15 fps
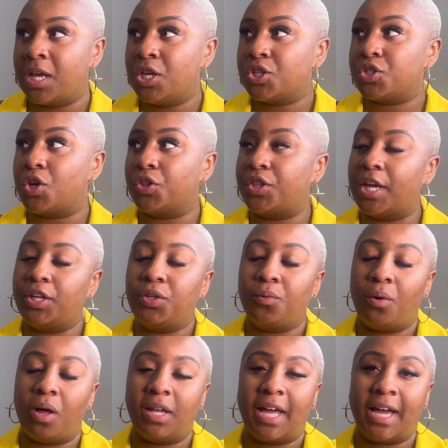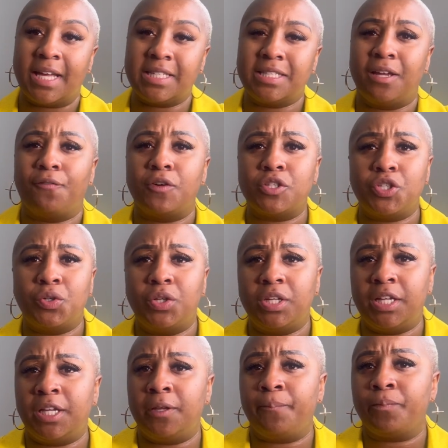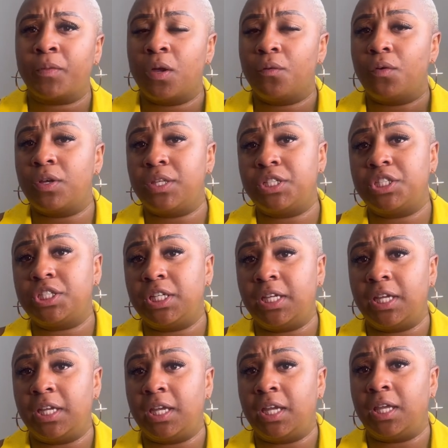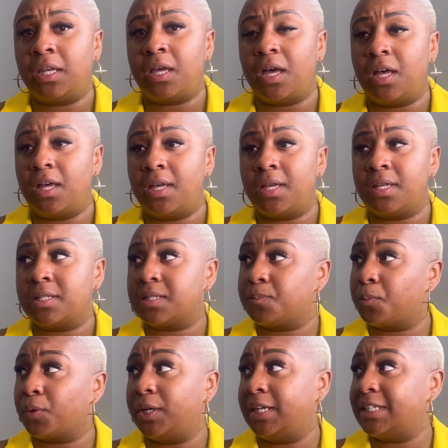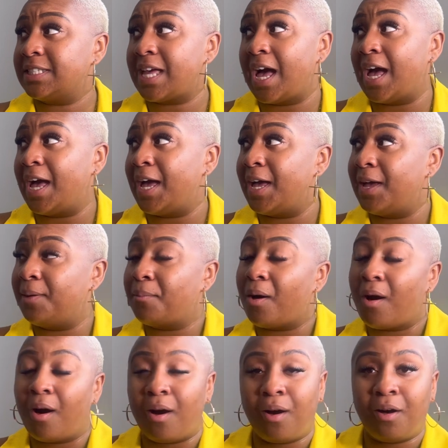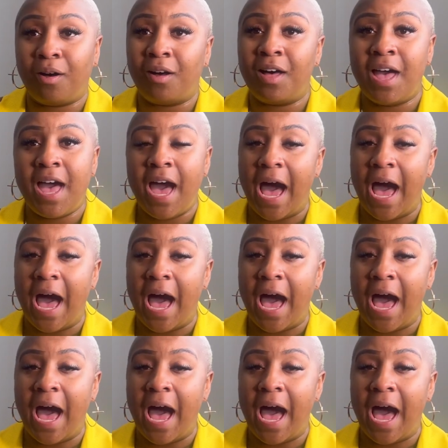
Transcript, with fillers: So thank you all, like I said, for tuning in for the Shein springtime haul.